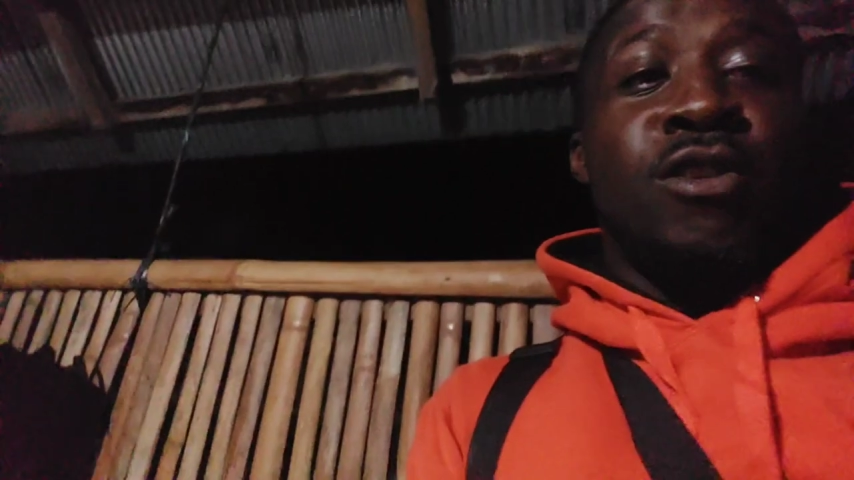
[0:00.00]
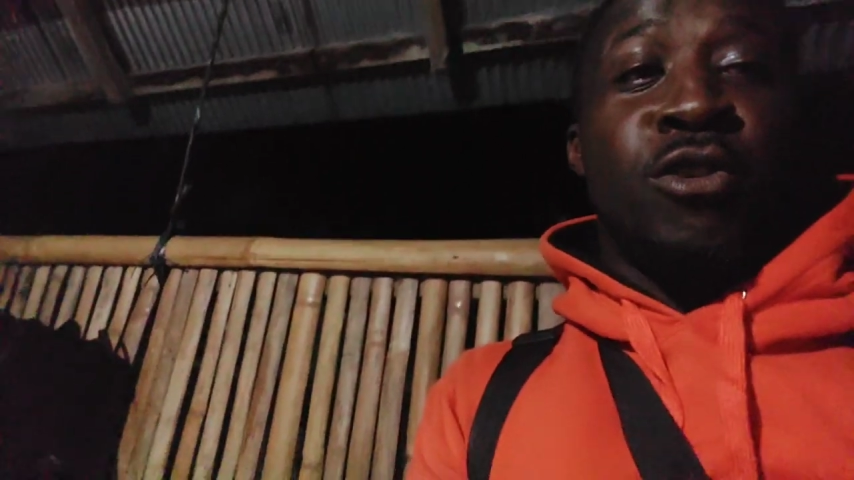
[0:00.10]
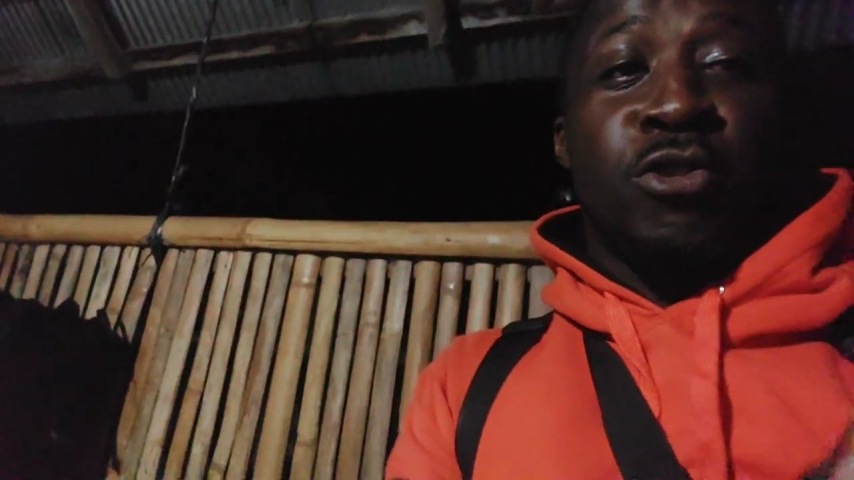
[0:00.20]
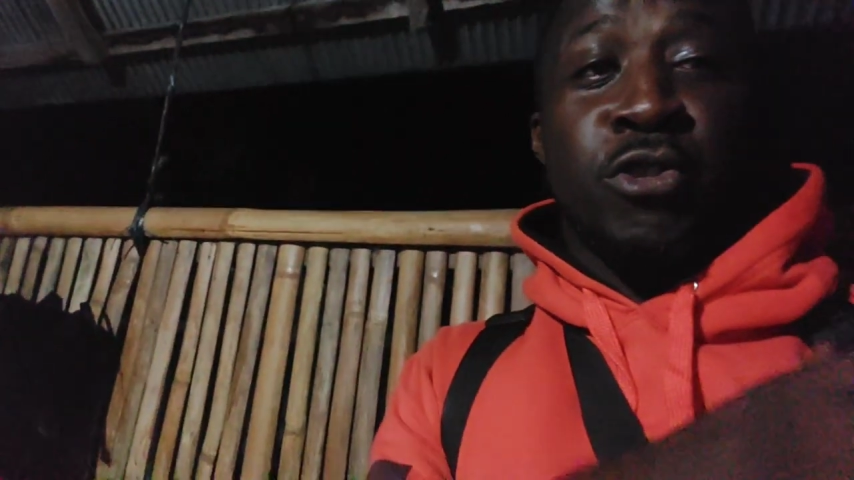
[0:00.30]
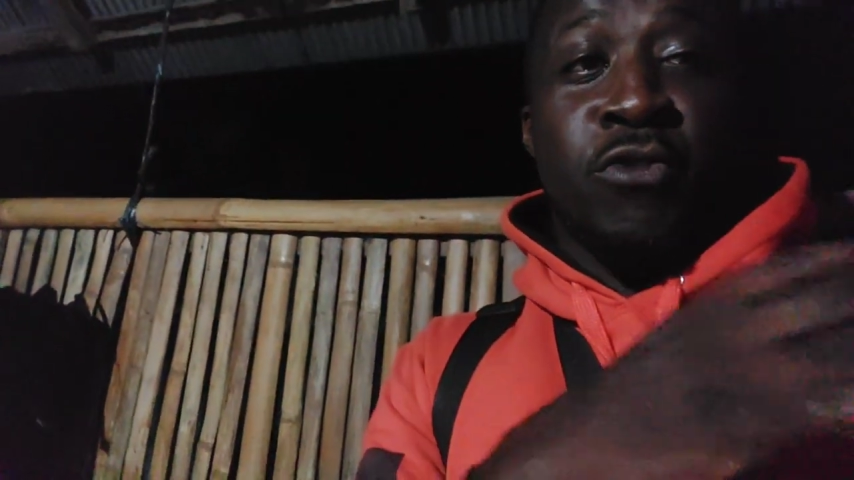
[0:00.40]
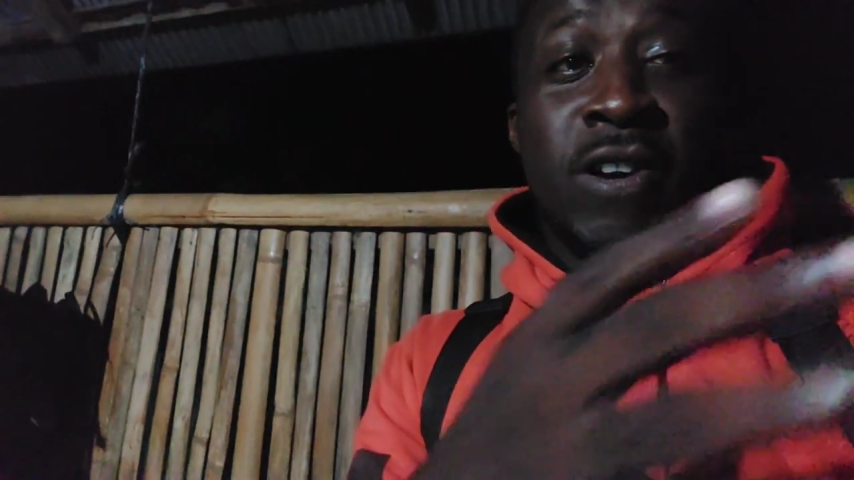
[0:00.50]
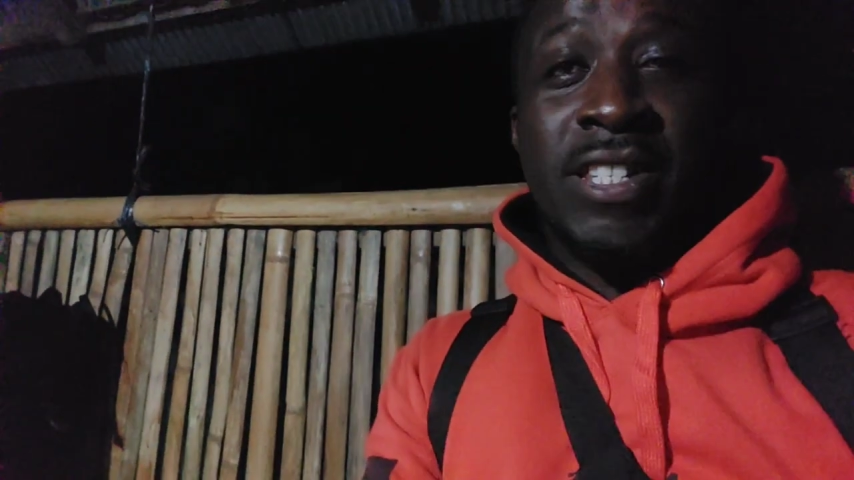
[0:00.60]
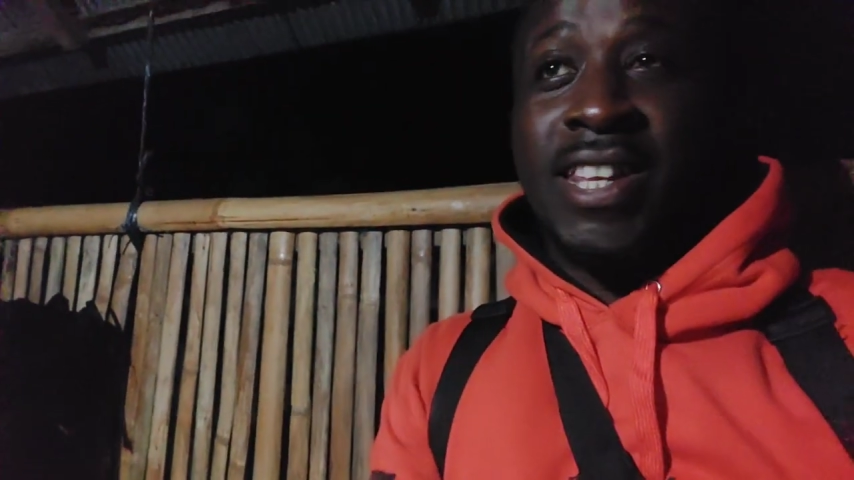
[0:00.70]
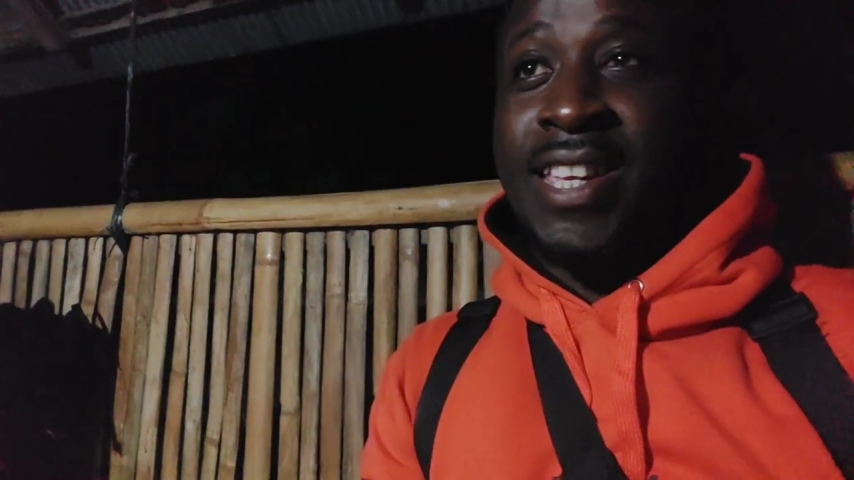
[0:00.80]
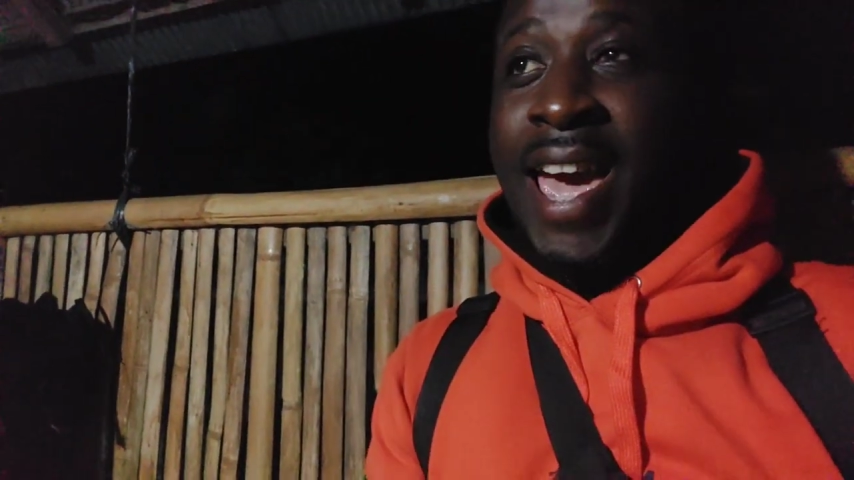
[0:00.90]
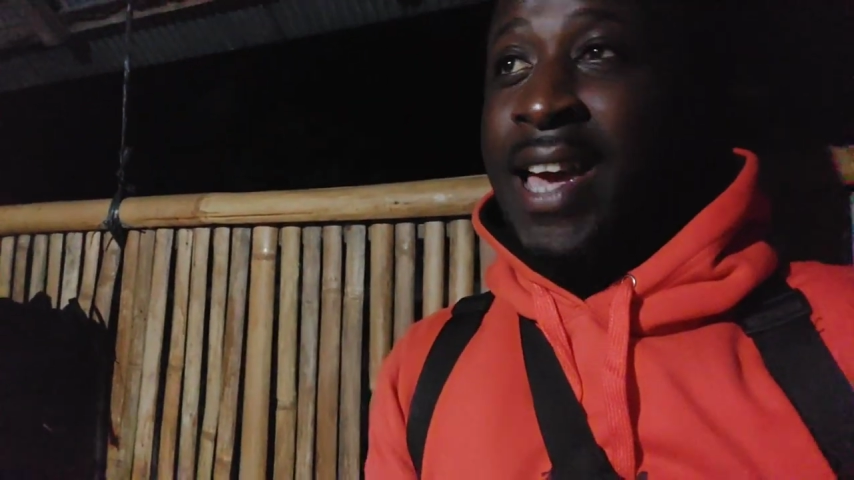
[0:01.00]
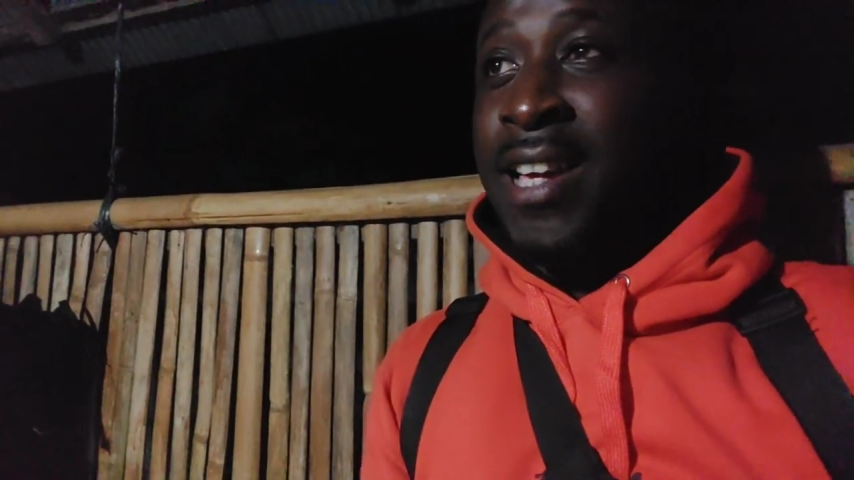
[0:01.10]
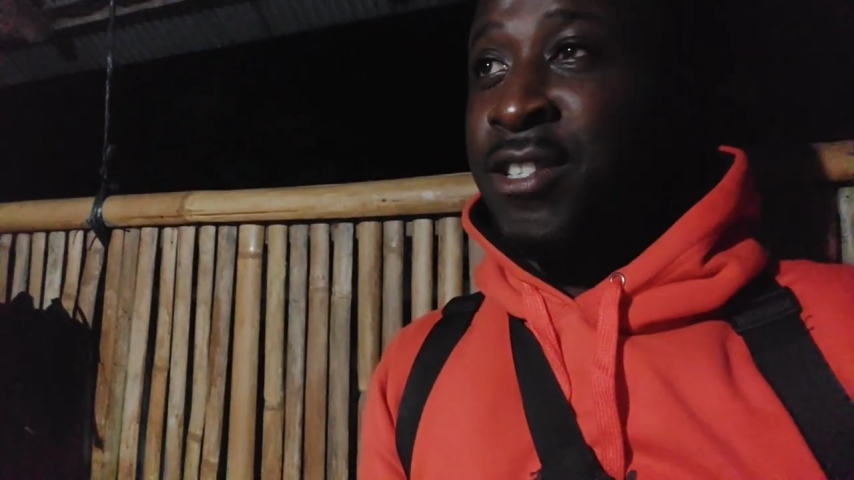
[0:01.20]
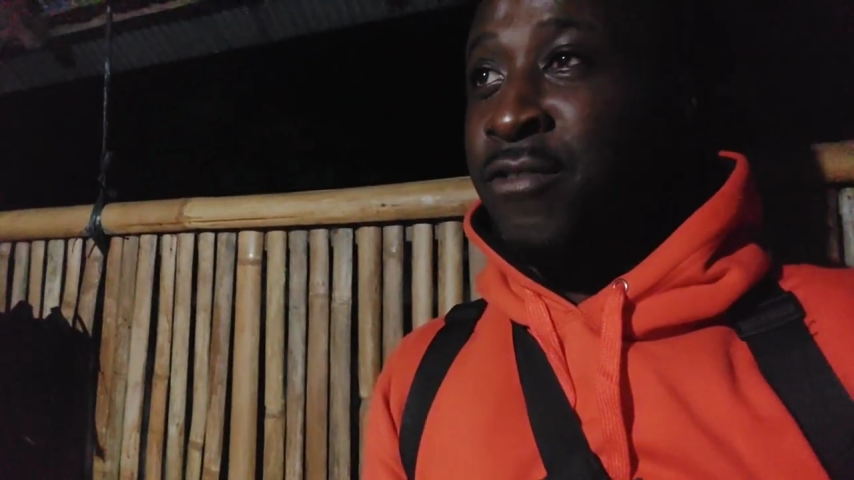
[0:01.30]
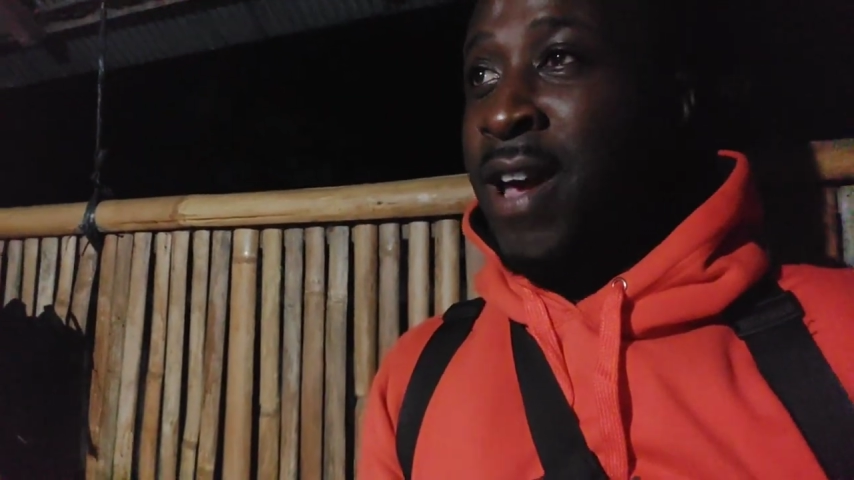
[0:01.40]
Uh, the rest of the gang
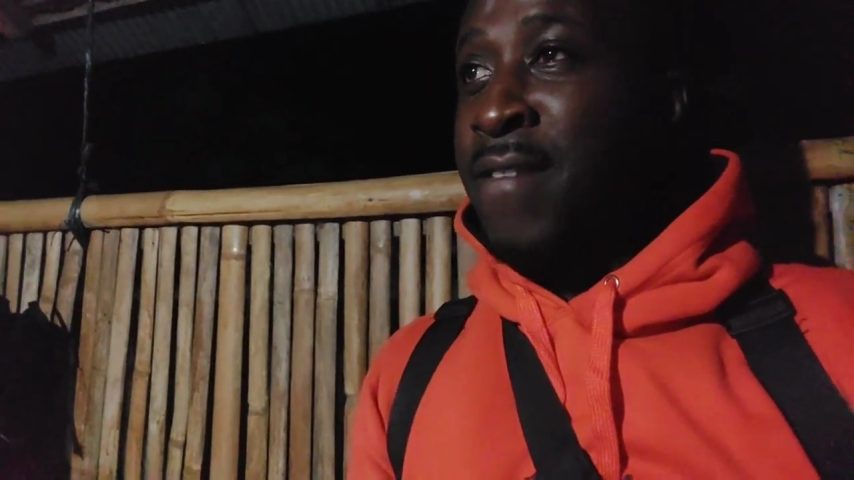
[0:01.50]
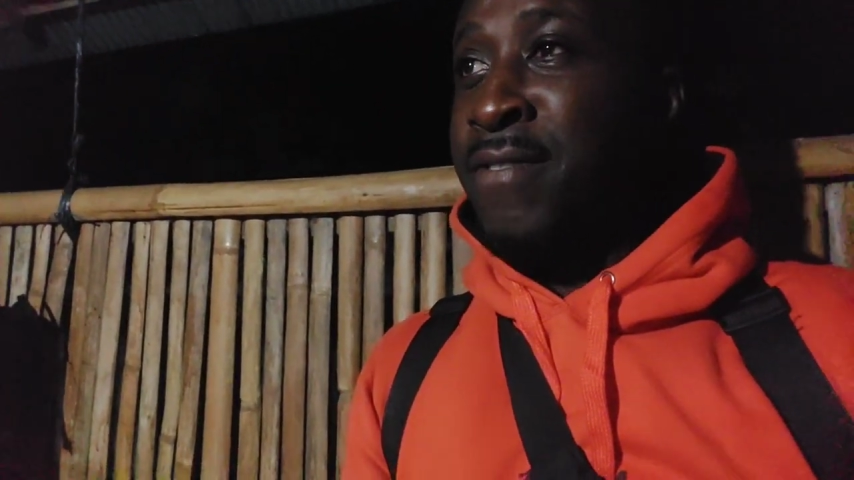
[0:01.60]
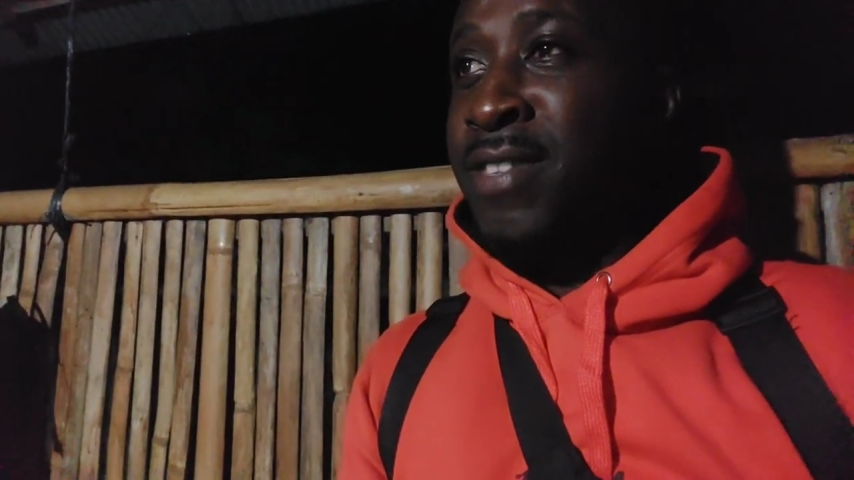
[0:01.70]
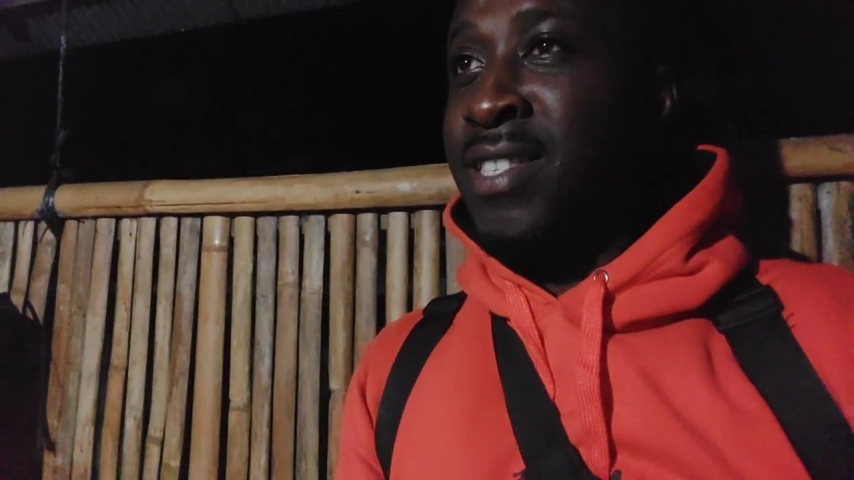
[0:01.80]
has arrived.